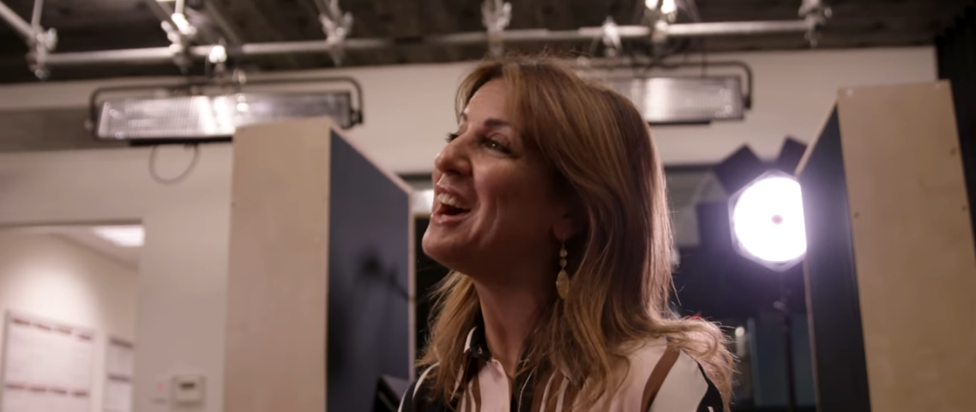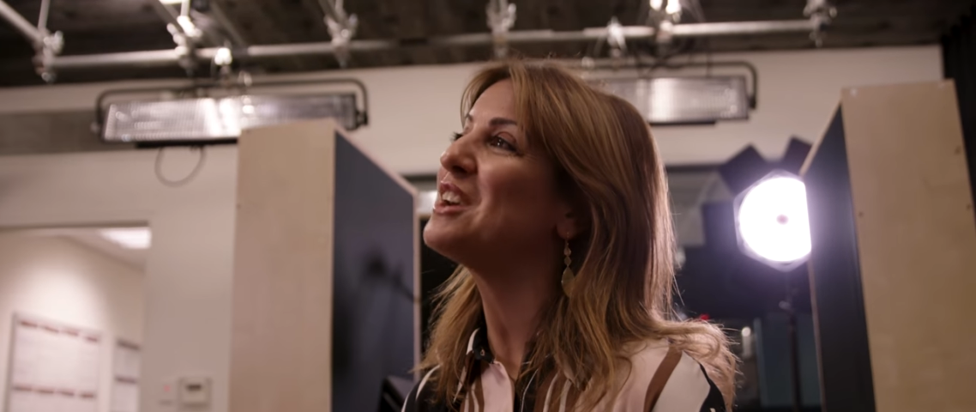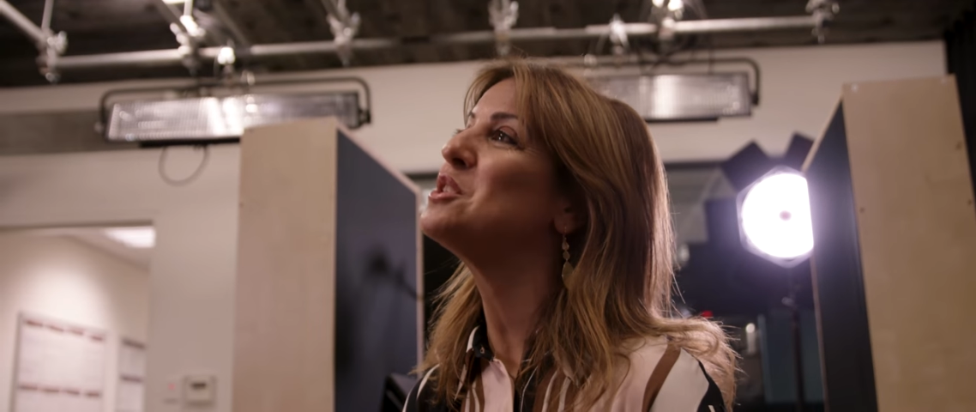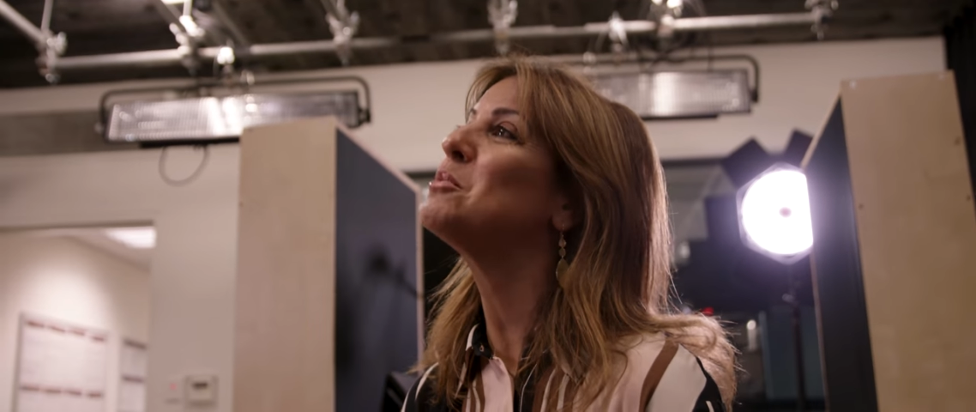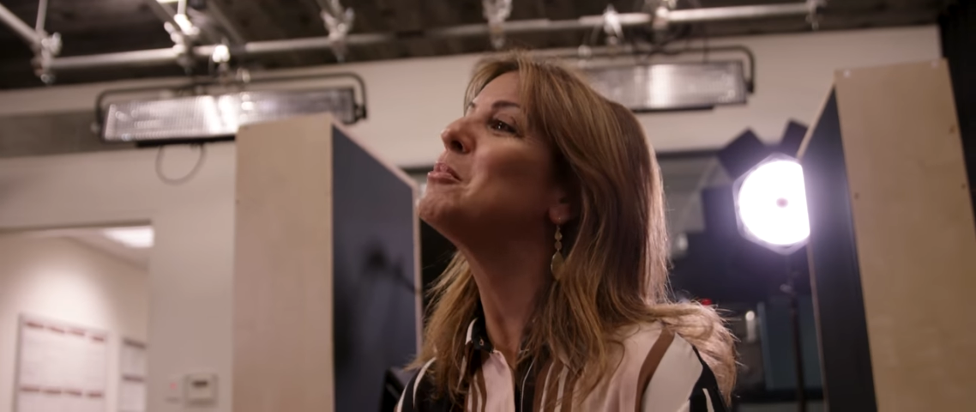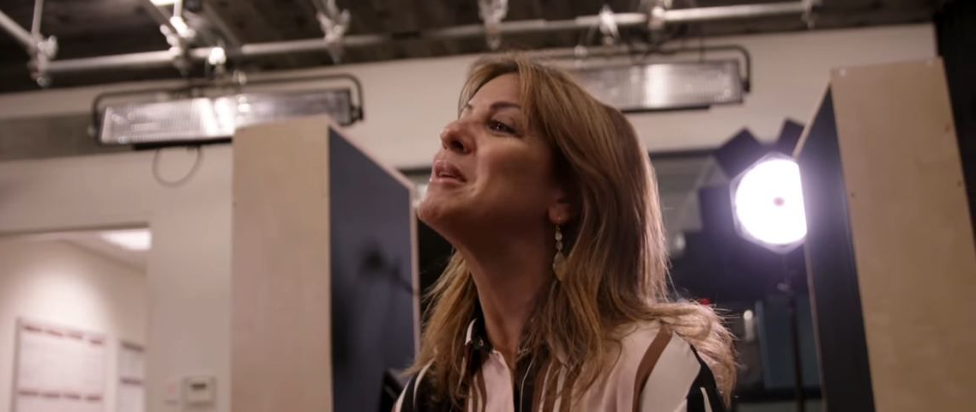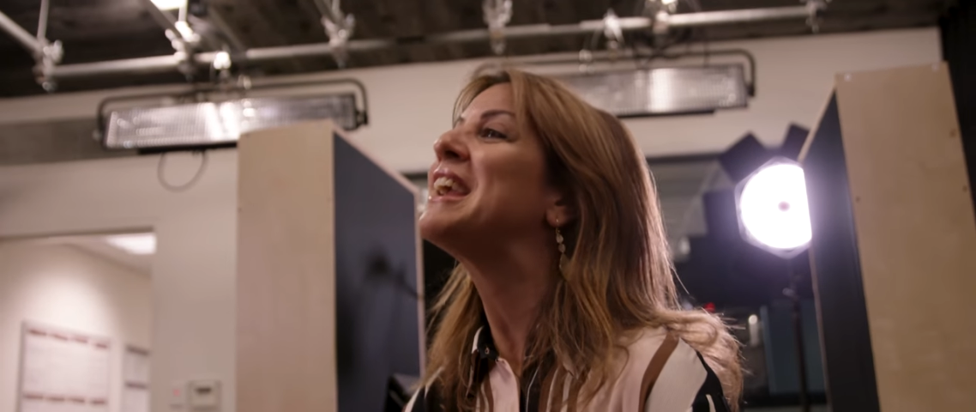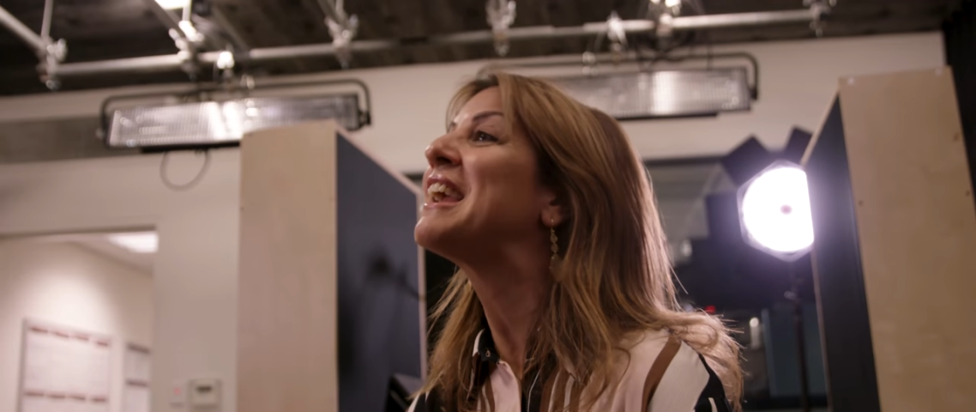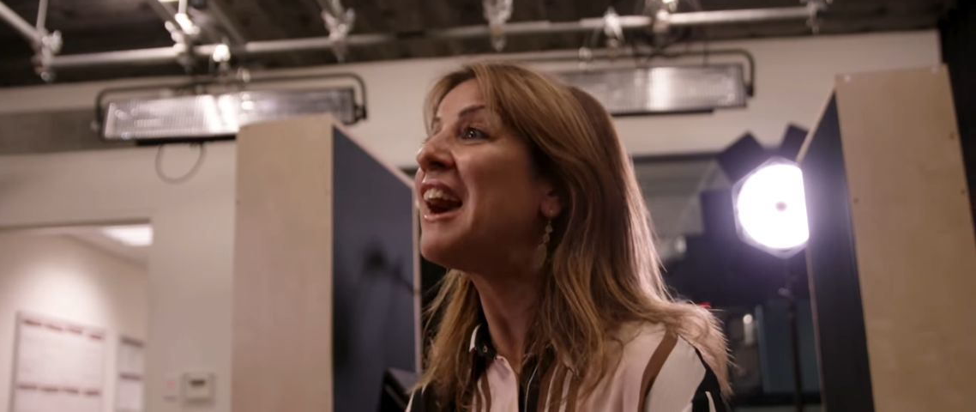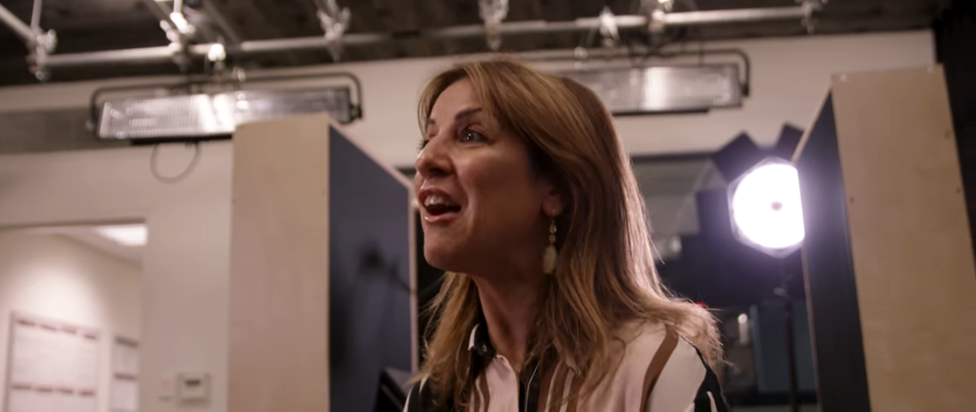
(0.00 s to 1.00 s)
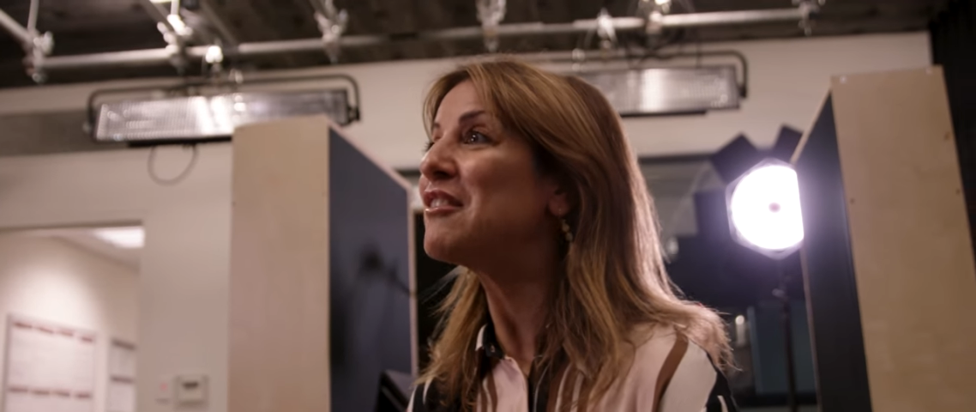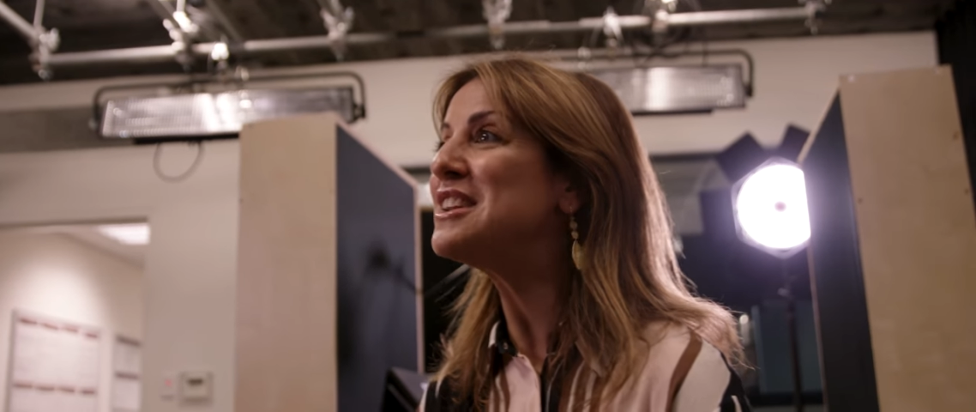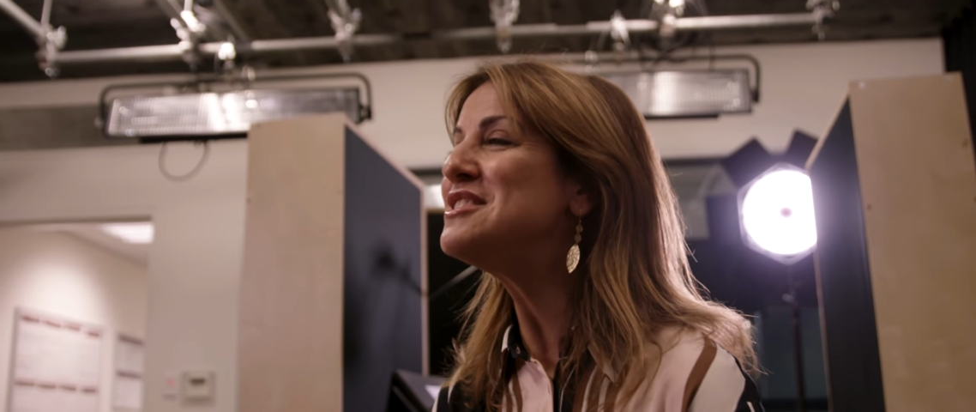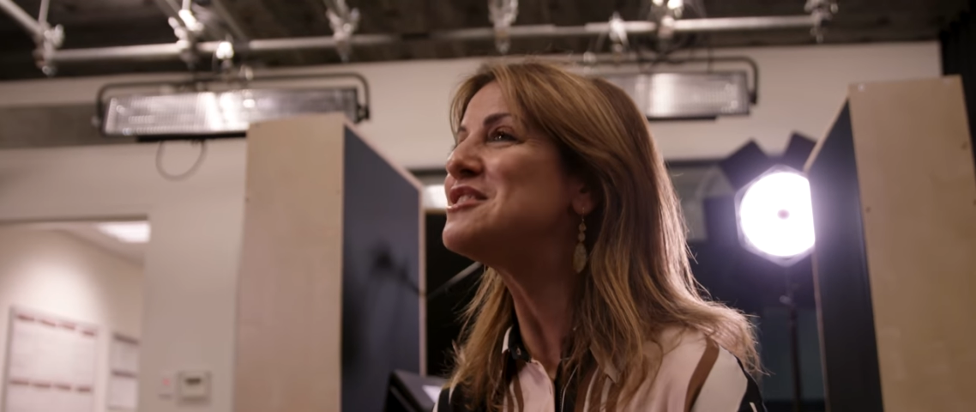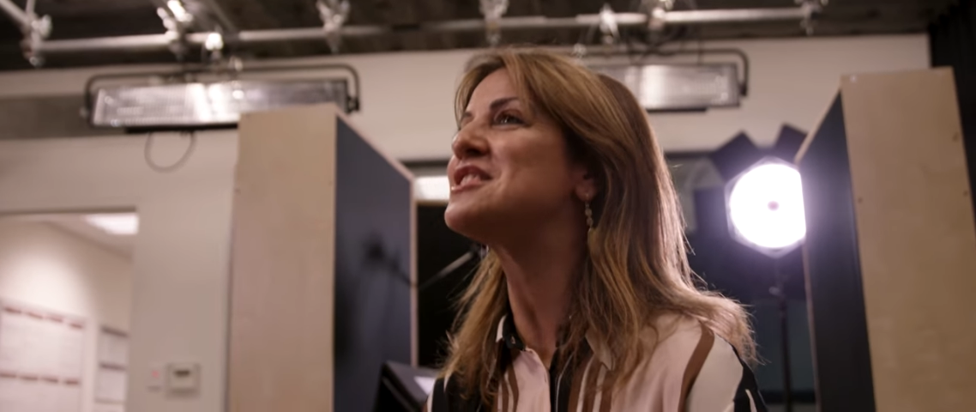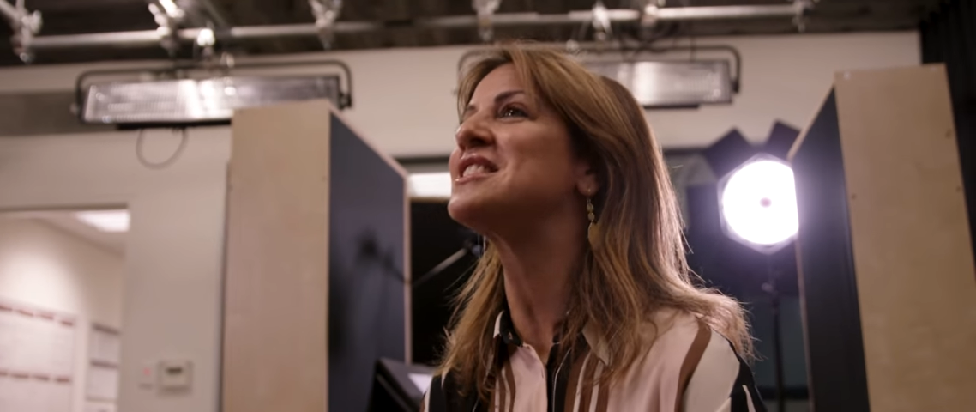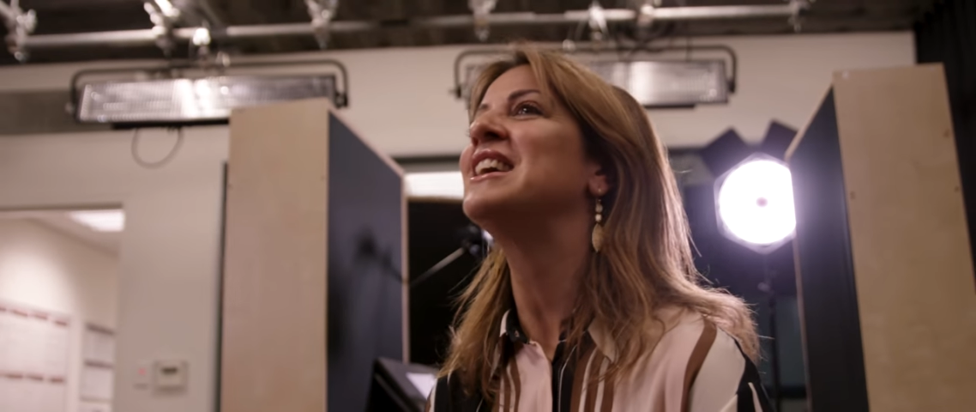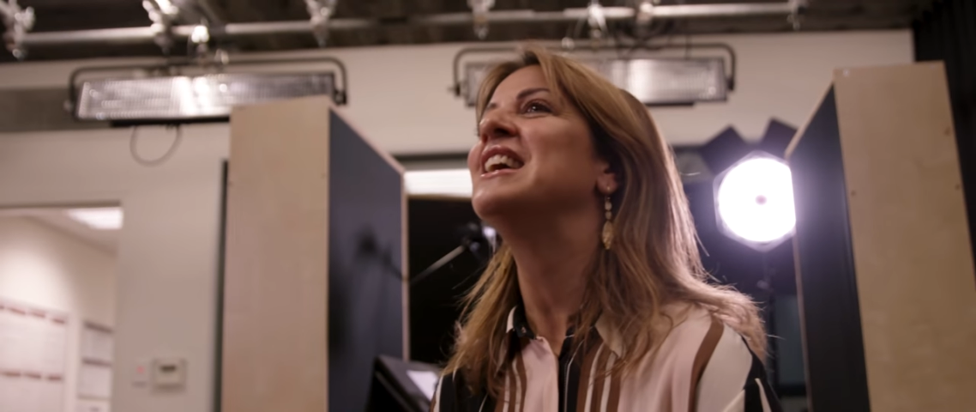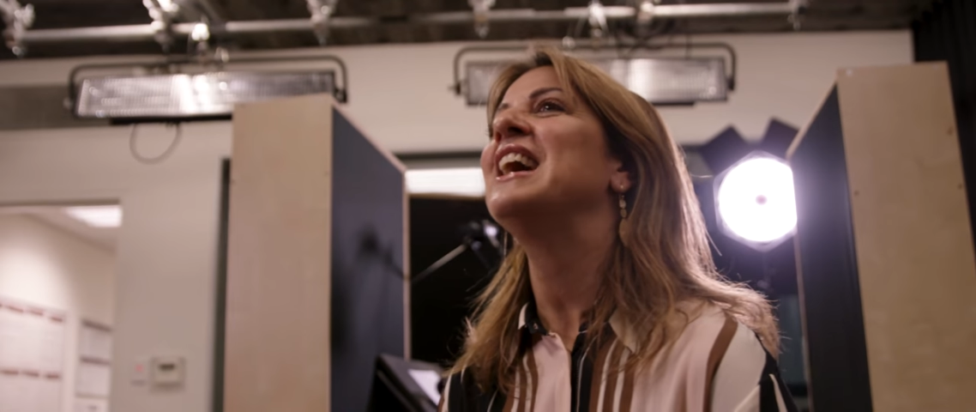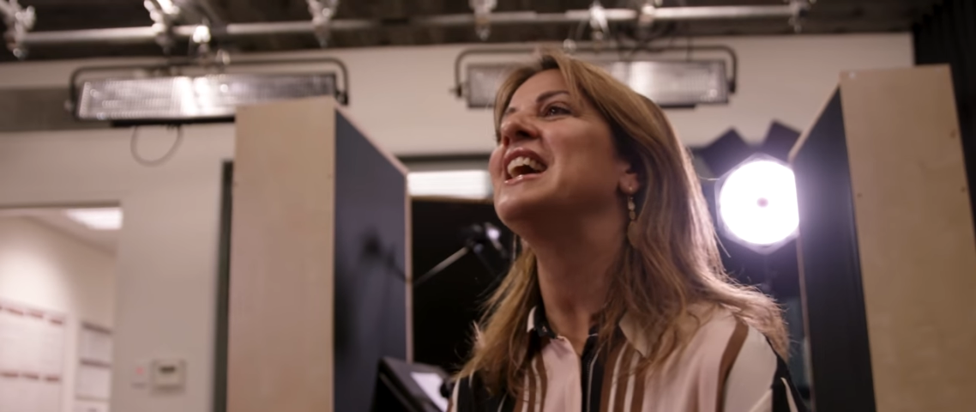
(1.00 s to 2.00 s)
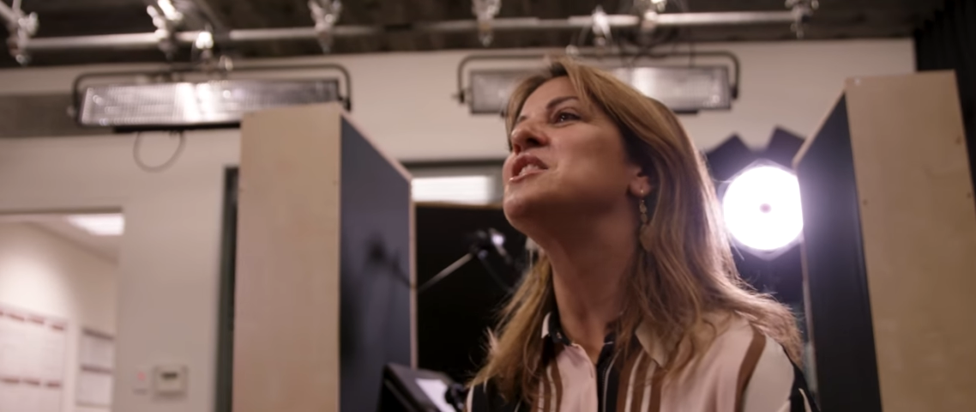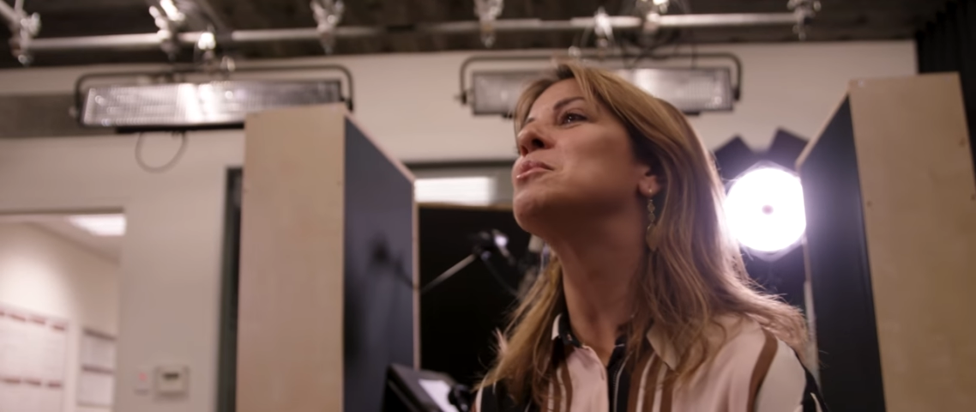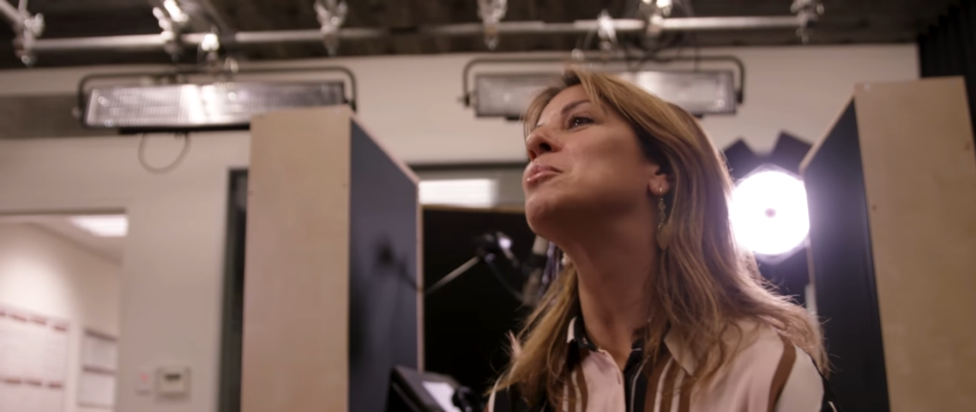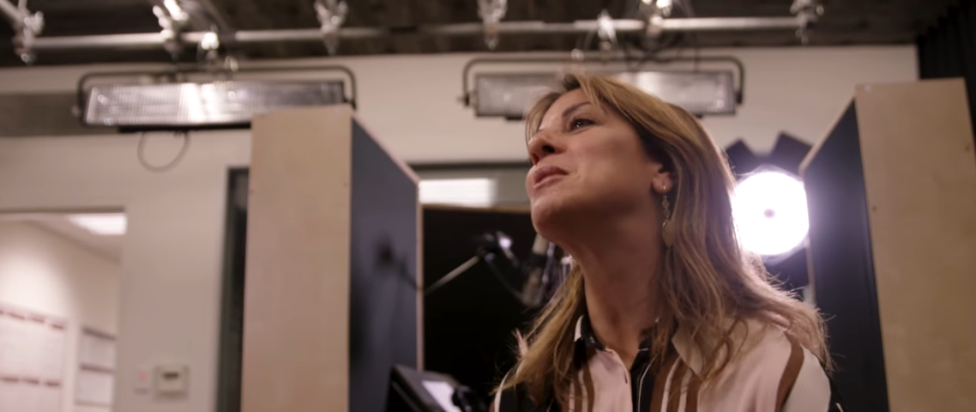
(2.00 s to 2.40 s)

you will be encouraged, and you will